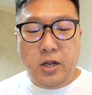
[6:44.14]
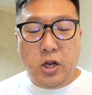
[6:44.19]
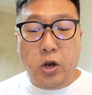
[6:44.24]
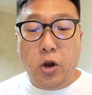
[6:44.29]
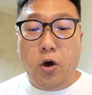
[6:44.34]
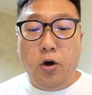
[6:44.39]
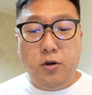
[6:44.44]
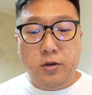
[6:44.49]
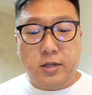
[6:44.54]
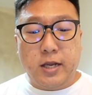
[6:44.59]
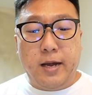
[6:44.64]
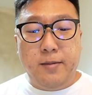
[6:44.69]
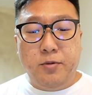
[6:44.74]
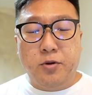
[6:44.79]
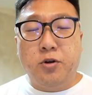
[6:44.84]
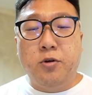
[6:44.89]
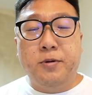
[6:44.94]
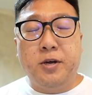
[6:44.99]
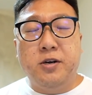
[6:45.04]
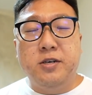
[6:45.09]
long time
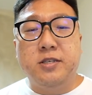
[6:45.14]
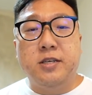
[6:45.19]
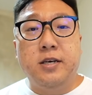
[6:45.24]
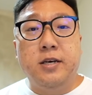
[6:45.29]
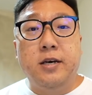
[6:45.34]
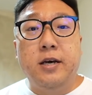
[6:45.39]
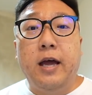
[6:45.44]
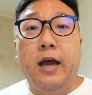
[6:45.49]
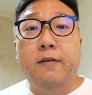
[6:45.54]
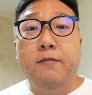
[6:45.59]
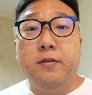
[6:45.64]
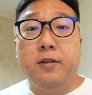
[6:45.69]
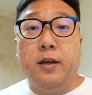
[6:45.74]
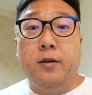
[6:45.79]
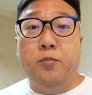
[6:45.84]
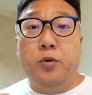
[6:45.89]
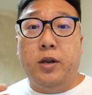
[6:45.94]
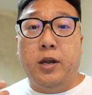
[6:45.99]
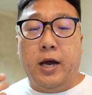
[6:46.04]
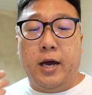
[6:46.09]
ago, because every
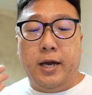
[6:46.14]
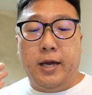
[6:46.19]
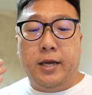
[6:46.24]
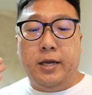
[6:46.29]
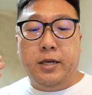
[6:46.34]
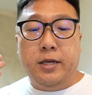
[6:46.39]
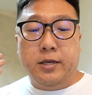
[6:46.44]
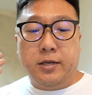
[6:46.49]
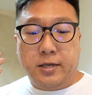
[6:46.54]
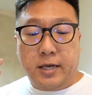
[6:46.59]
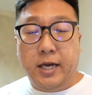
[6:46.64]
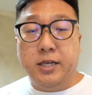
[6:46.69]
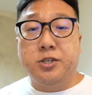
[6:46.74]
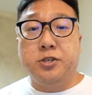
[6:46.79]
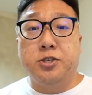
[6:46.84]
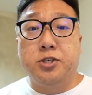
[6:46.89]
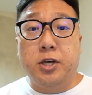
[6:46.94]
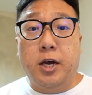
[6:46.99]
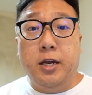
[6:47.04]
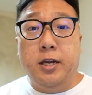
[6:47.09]
time when I catch
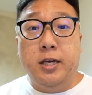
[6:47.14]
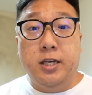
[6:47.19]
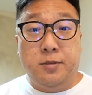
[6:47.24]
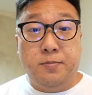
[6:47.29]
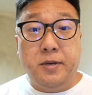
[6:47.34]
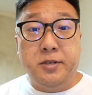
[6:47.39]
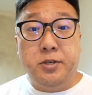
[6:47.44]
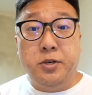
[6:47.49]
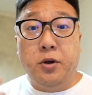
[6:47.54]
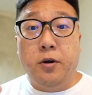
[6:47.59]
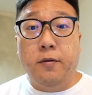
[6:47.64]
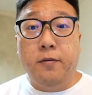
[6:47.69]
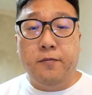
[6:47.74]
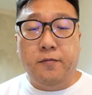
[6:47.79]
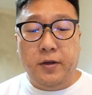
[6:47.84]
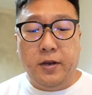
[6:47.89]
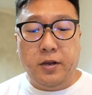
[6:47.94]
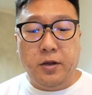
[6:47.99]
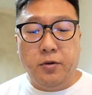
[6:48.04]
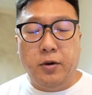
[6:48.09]
a shiny, especially on
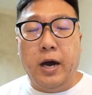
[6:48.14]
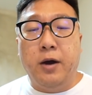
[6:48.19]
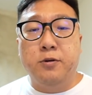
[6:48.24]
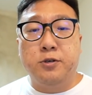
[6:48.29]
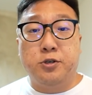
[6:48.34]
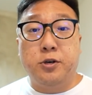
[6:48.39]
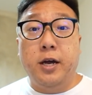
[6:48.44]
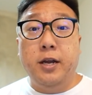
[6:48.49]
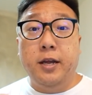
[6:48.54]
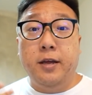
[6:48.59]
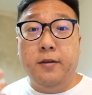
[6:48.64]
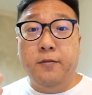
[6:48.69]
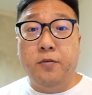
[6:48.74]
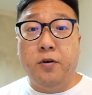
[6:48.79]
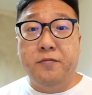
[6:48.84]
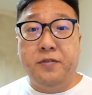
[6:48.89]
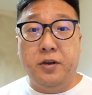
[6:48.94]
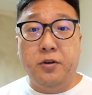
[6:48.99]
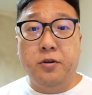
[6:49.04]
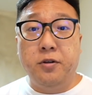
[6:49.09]
video, I will try to
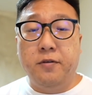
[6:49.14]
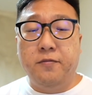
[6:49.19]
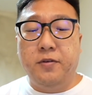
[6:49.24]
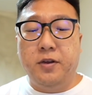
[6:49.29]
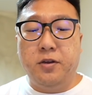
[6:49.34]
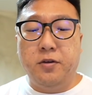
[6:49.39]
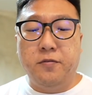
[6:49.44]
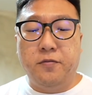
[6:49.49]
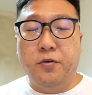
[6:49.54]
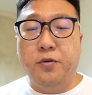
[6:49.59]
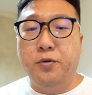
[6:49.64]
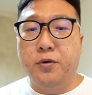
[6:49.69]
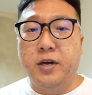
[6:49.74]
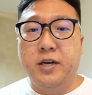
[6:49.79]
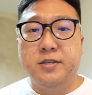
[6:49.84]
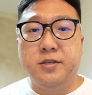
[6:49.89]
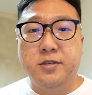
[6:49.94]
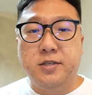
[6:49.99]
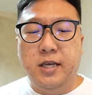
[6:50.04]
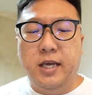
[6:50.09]
evolve it on the video for you
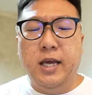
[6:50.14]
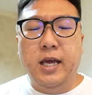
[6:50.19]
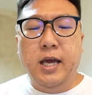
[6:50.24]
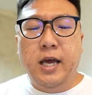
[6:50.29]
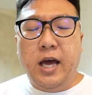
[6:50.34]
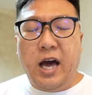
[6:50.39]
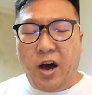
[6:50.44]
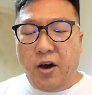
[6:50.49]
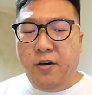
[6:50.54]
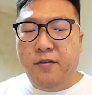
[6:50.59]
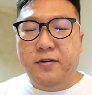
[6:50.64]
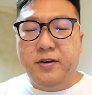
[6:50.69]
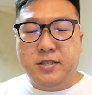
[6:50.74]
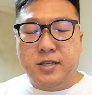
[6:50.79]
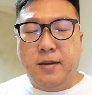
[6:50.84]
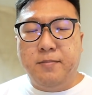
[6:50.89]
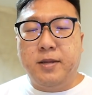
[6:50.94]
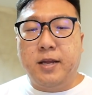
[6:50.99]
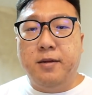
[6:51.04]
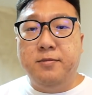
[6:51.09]
guys to see. However,
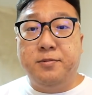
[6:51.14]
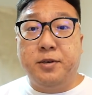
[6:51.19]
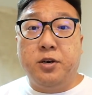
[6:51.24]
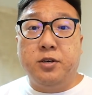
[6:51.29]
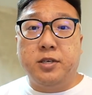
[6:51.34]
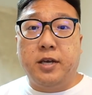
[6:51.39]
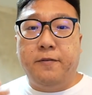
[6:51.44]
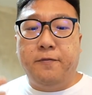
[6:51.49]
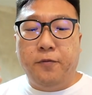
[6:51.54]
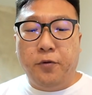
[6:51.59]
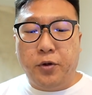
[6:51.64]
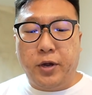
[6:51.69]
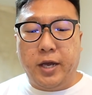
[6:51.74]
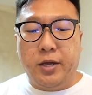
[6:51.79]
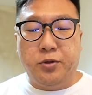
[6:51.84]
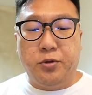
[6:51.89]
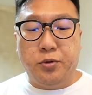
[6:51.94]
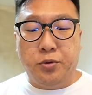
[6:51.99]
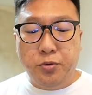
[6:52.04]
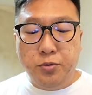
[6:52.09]
sometimes because I
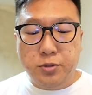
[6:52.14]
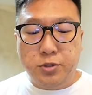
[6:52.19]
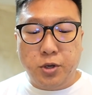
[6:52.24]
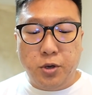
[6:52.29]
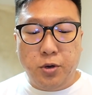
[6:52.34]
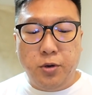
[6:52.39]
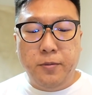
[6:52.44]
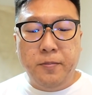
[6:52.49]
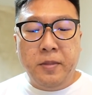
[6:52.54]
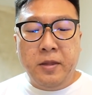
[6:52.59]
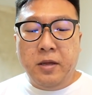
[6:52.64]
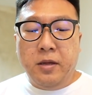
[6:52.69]
forget to do so,